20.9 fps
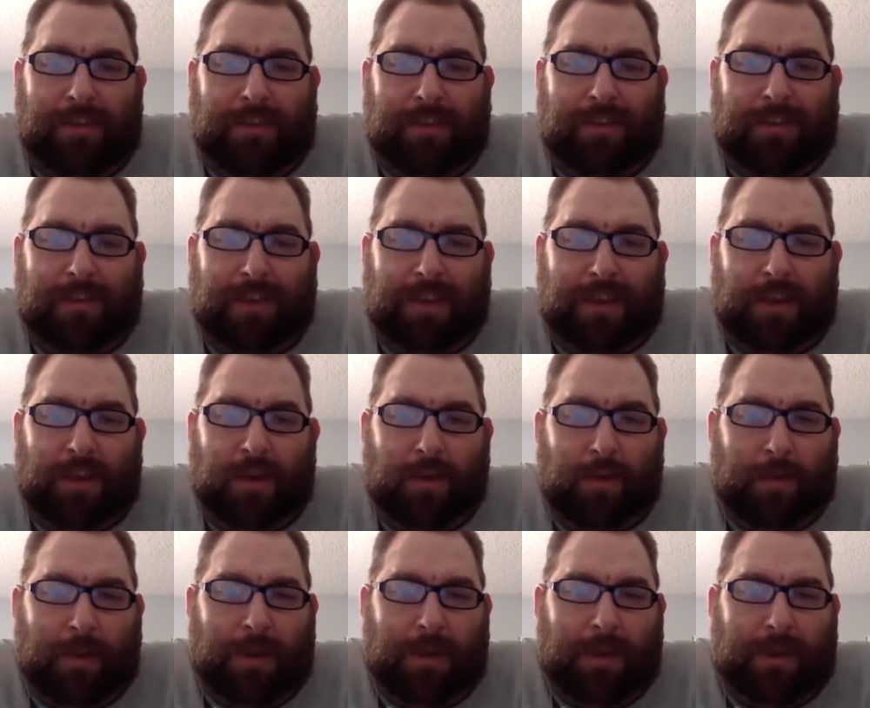his second
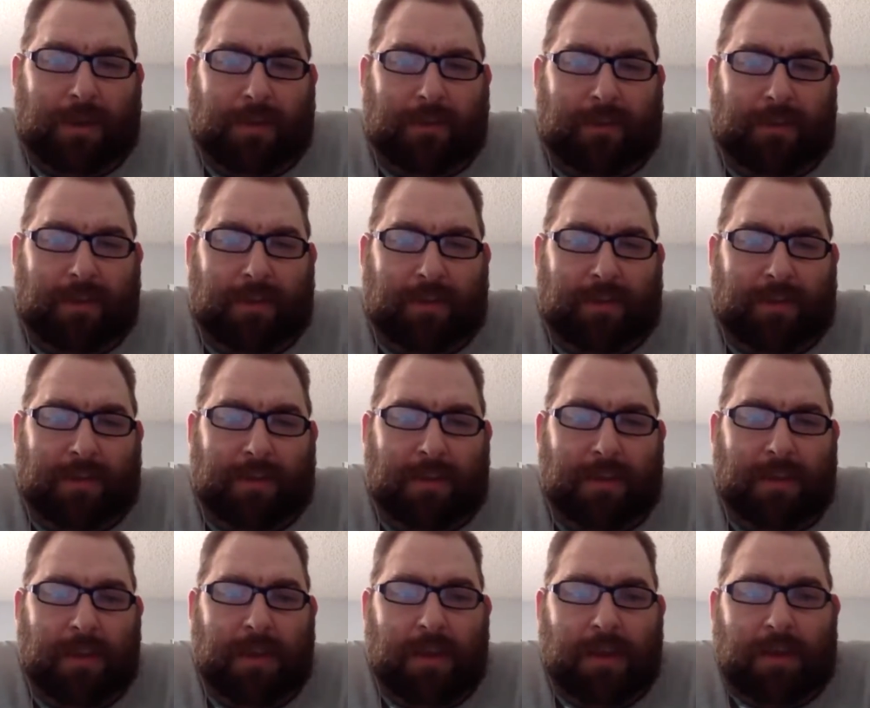home run of the season.
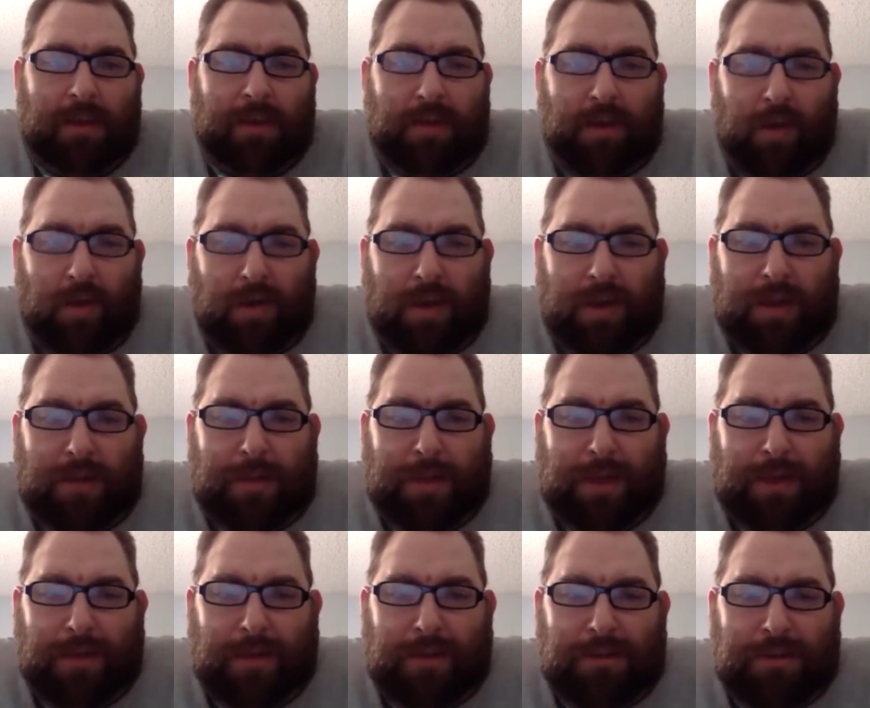Cody
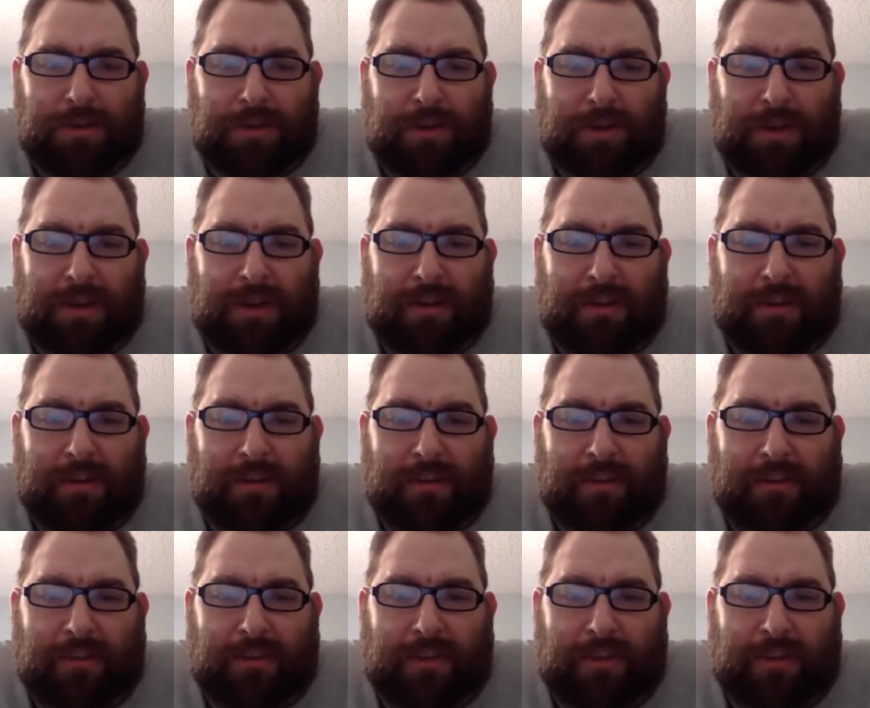Bellinger hits his